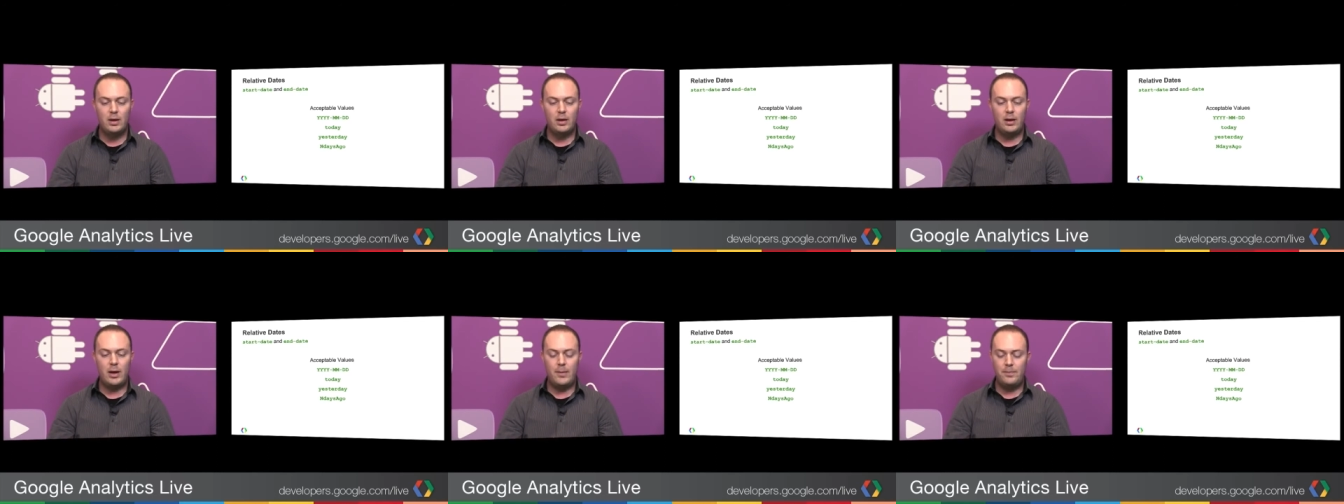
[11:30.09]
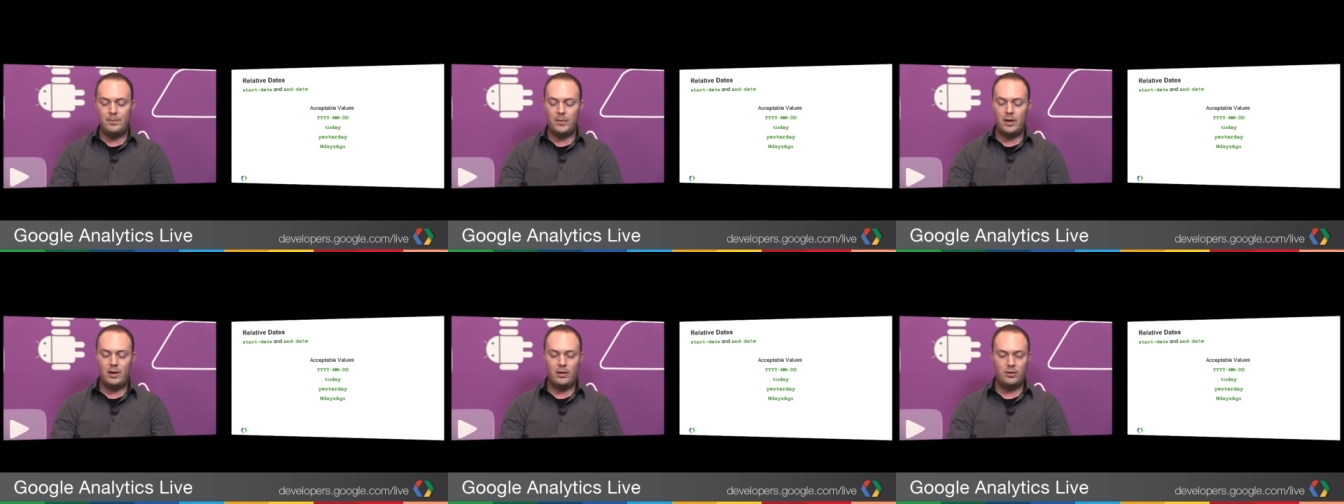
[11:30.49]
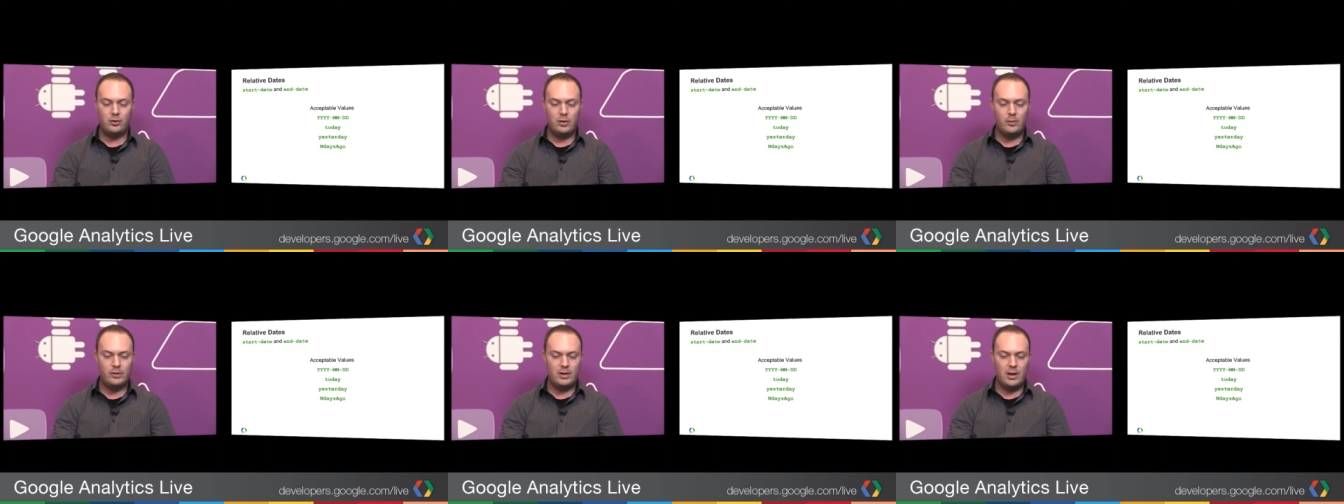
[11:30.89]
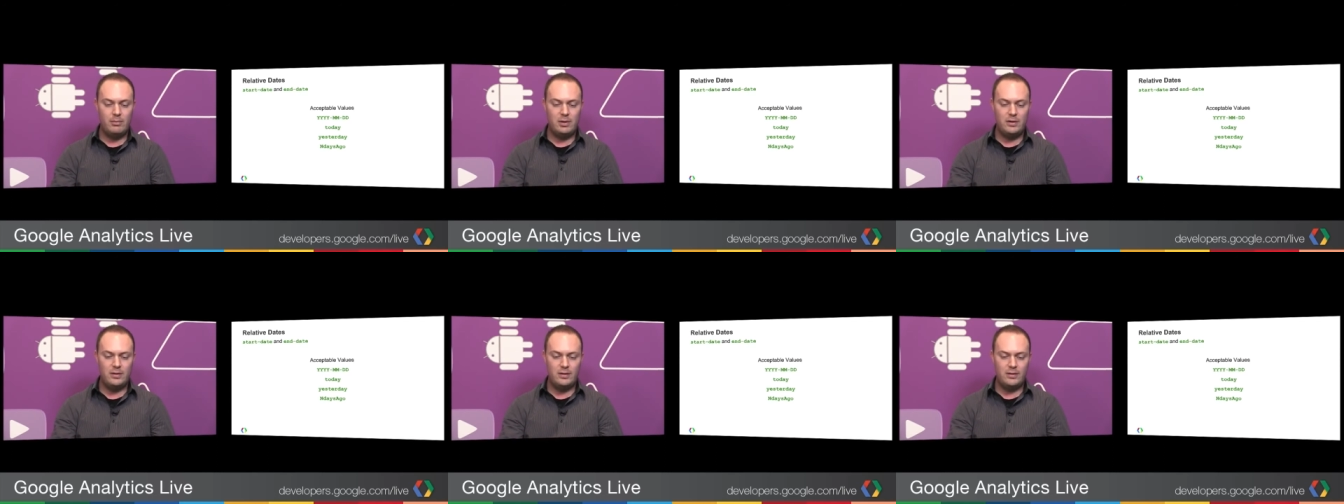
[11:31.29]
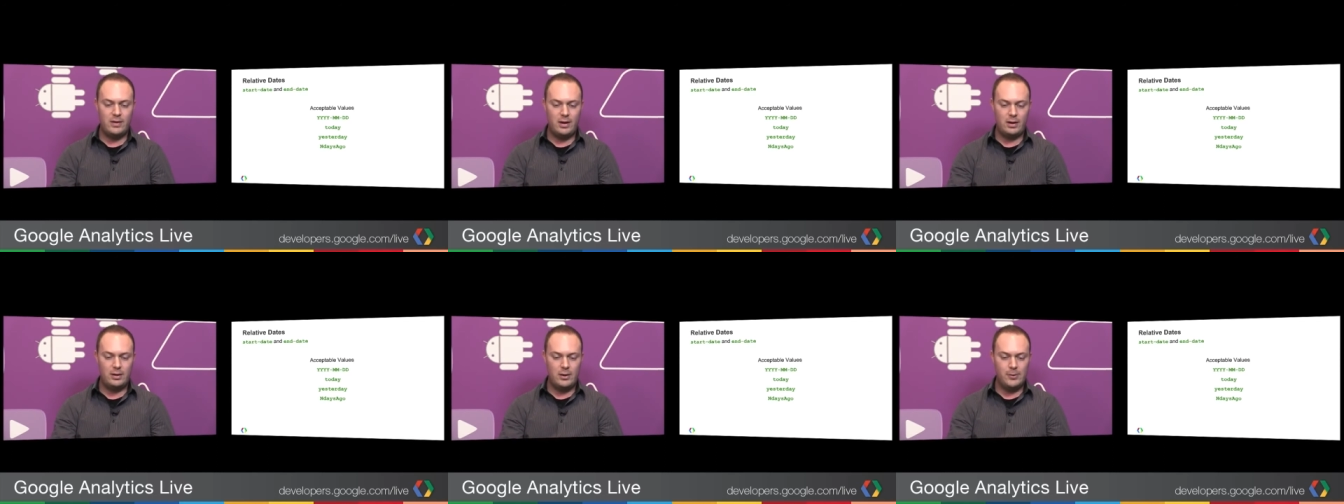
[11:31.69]
Um, and I'll show you what that means in a
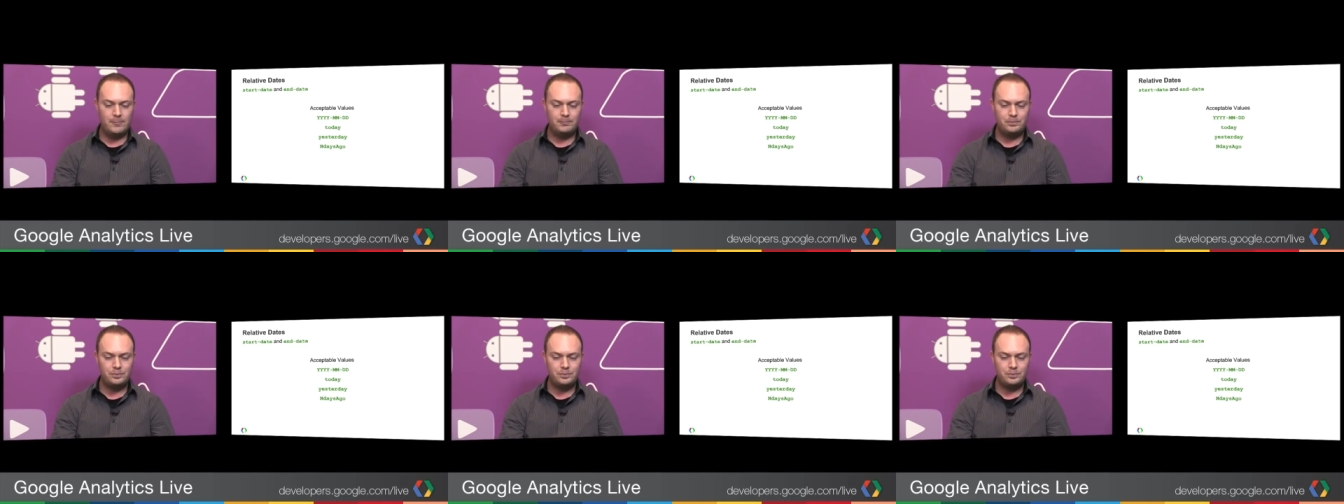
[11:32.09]
second here.